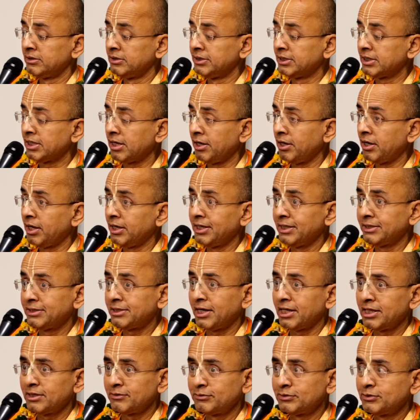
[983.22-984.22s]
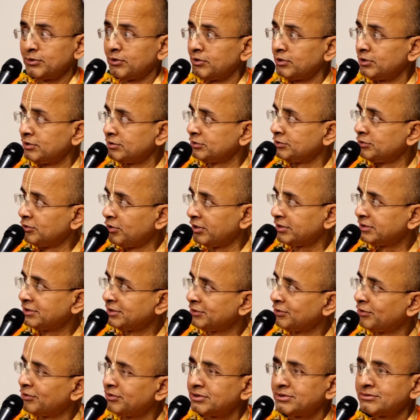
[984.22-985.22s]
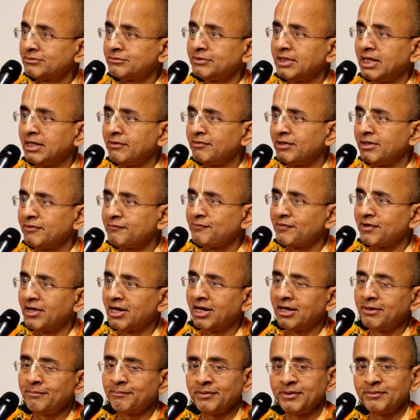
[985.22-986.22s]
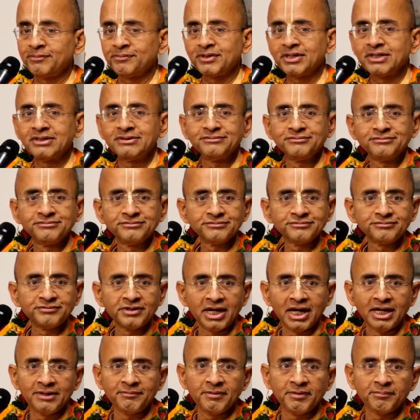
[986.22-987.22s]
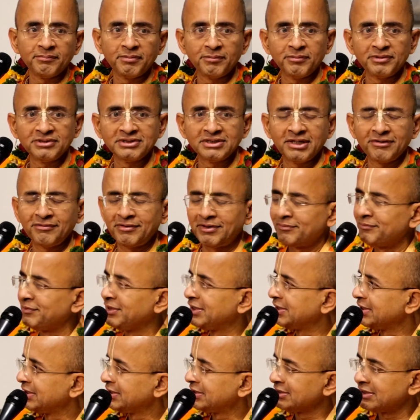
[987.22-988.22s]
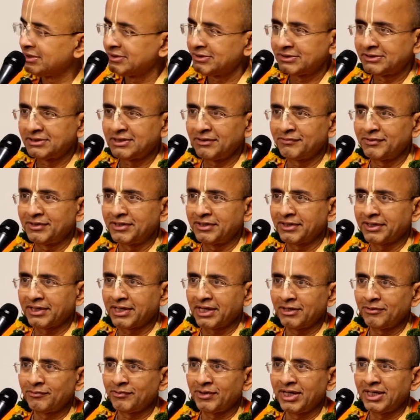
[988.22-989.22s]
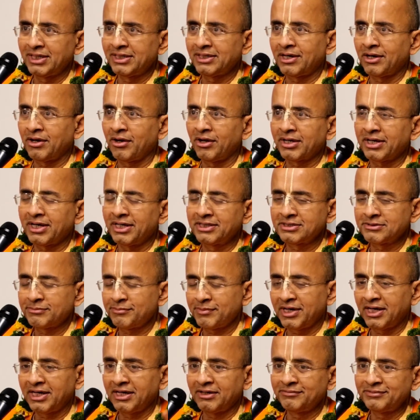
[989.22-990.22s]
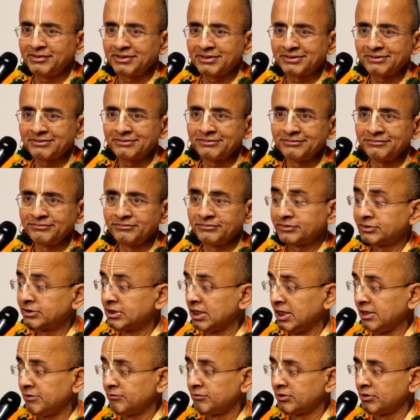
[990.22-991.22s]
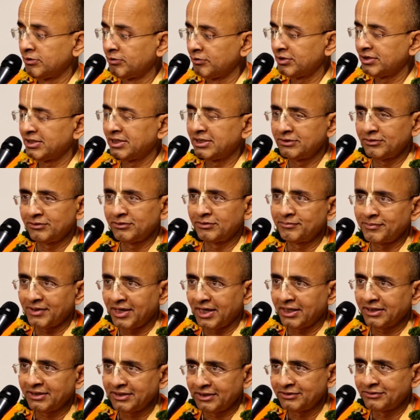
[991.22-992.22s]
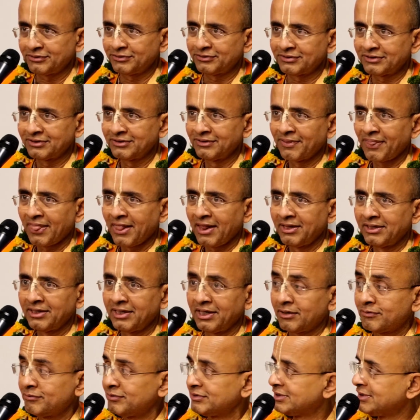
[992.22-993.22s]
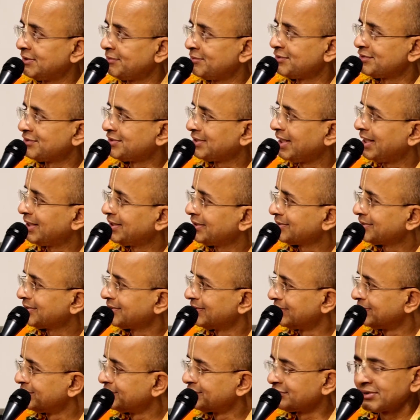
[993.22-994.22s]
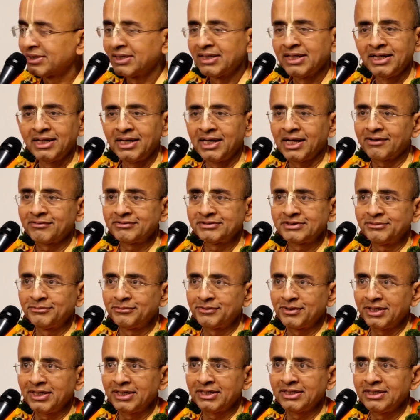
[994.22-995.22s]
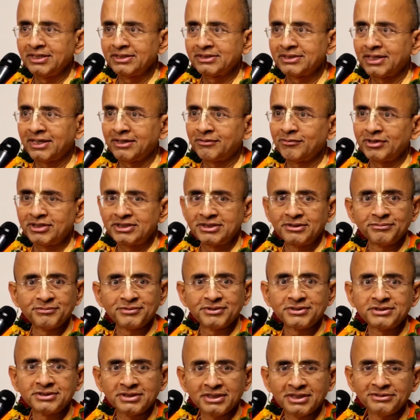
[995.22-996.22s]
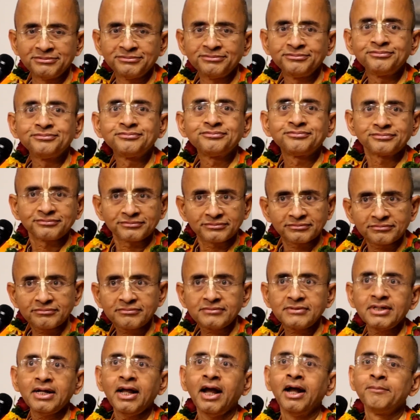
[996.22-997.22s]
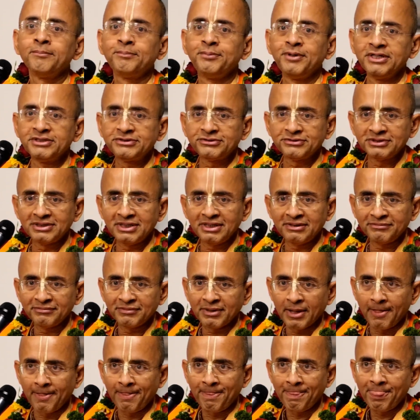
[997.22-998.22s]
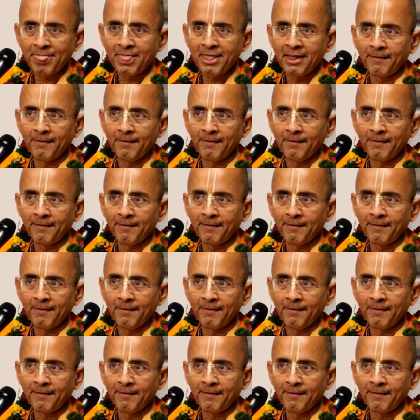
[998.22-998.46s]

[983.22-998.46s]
Lord Nityananda would go to door to very, very fallen people. Fallen people means they were meat eaters, they were drinking wine and all kinds of bad habits. Still he would go to the door, batter the door, request them to chant, request them to read Gita, worship Krishna, and preach to them.